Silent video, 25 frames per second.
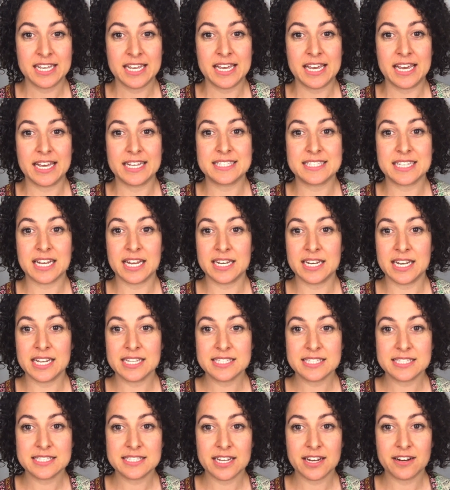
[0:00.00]
it's
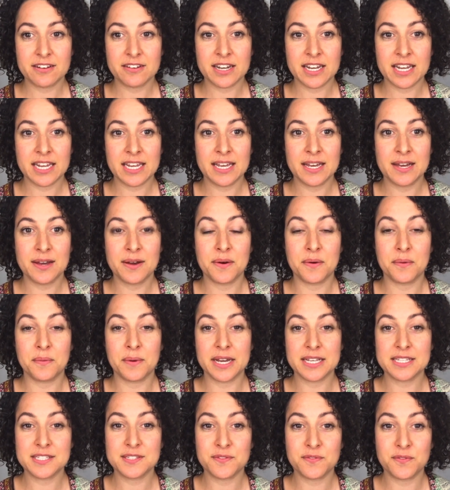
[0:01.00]
unnecessary,
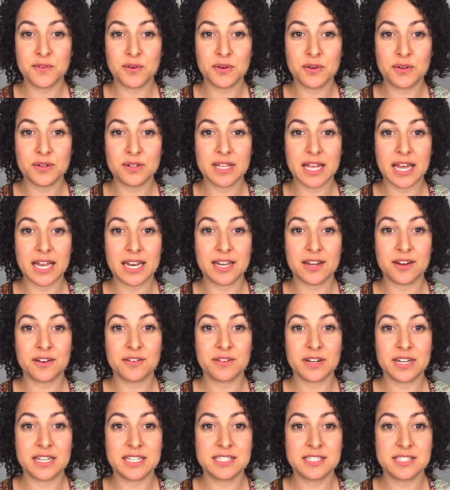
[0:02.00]
wasteful, and
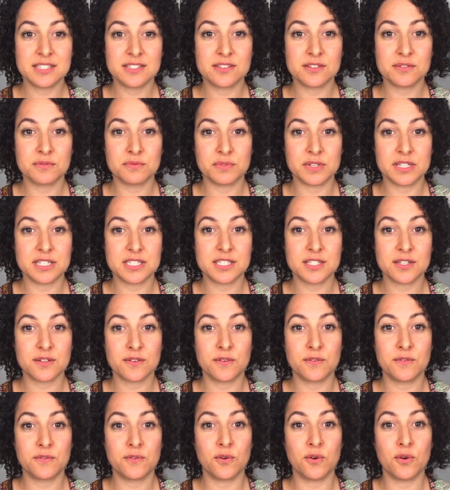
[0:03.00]
increases the risk
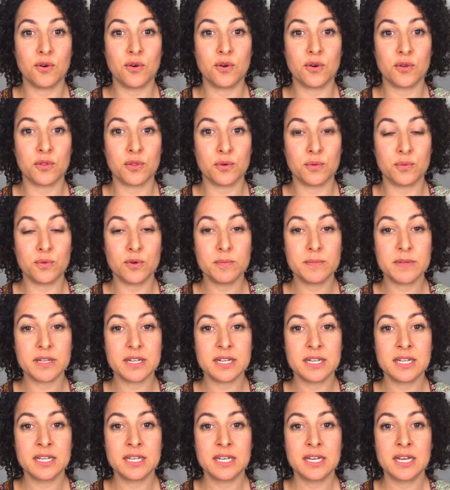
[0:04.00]
for the
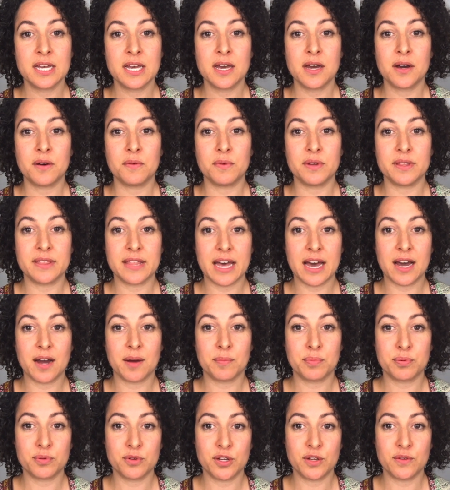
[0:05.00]
woman
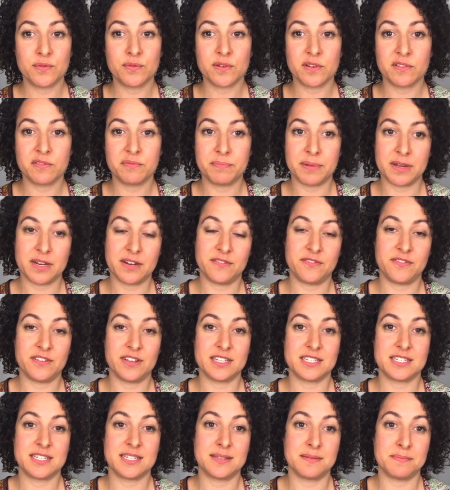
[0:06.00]
without proof of
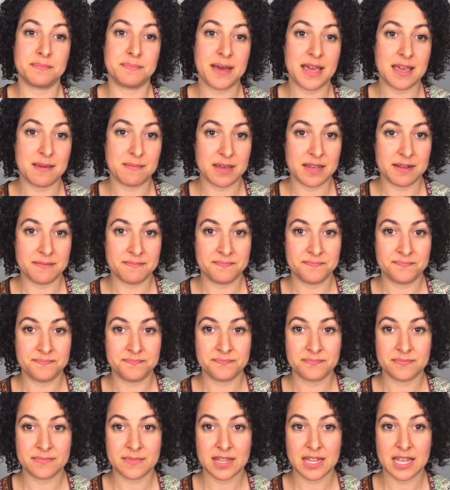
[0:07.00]
benefit to the baby.
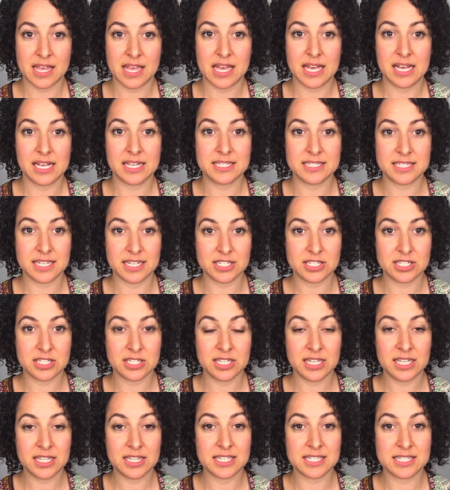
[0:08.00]

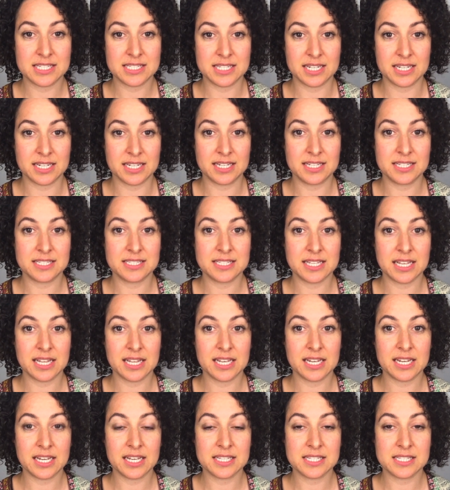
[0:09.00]
Essentially, this study is
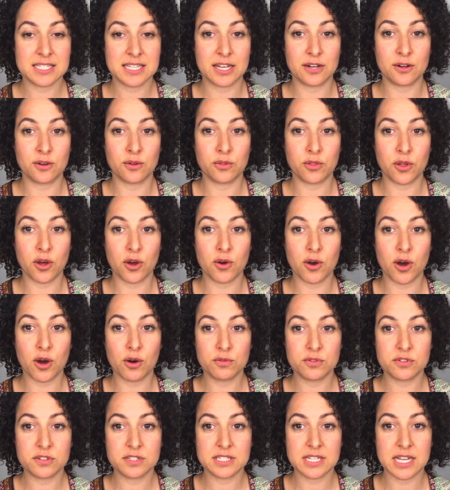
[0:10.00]
telling us that although
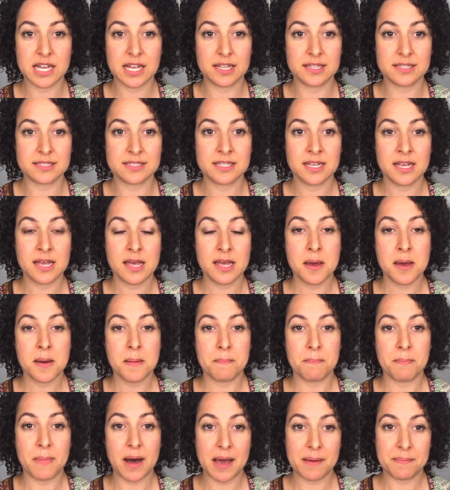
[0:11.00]
ultrasounds
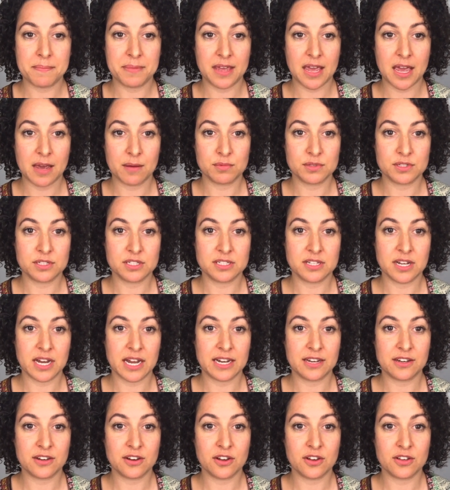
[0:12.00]
might be able to
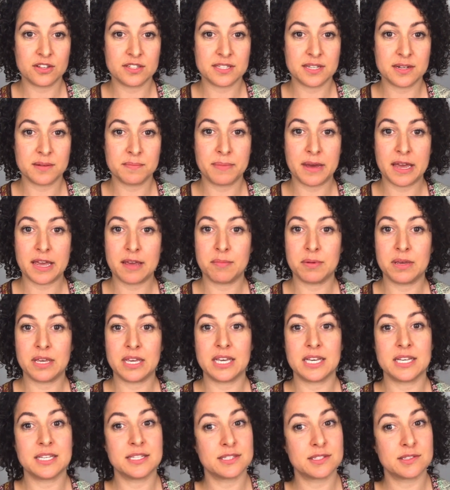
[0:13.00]
diagnose that a
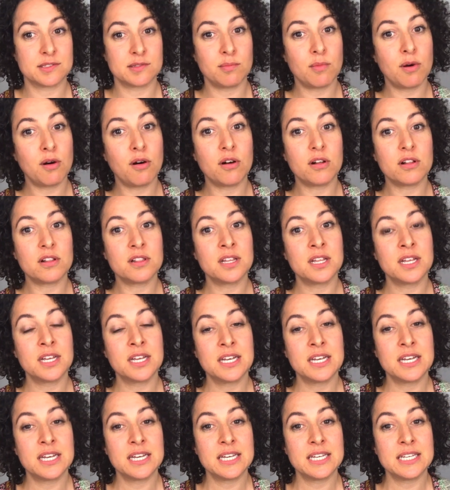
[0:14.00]
baby is small,
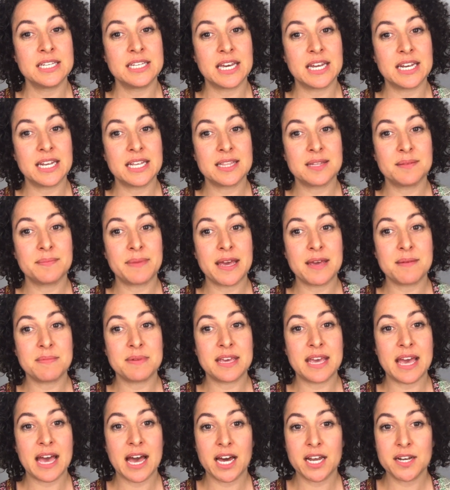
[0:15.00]
getting the
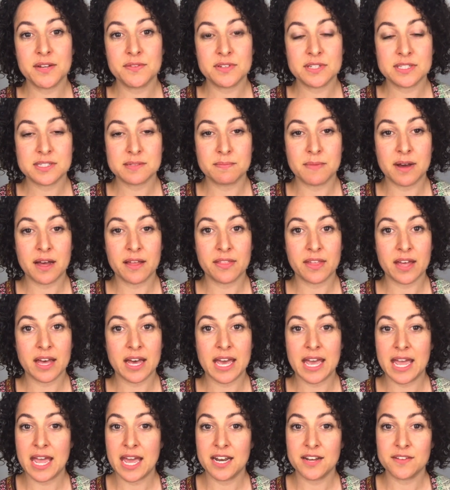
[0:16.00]
baby out of its mother
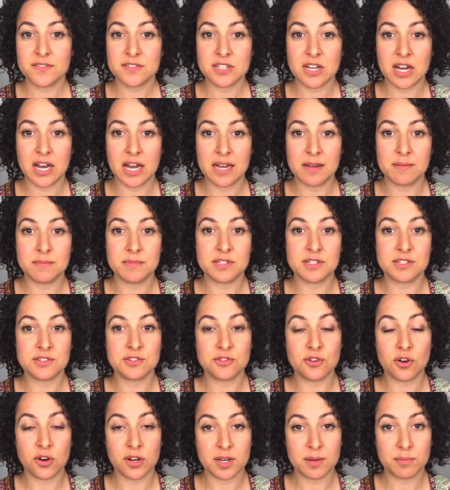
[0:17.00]
ahead of time does
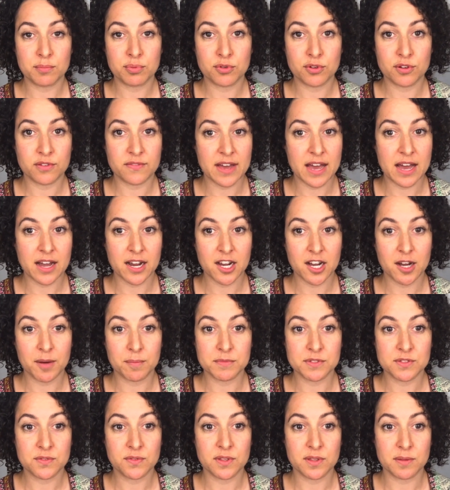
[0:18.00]
not improve
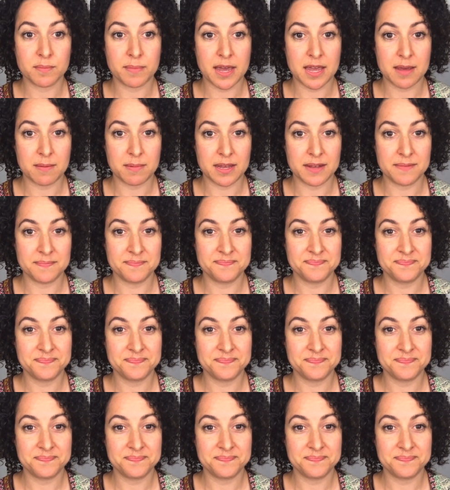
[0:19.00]
outcomes for the baby.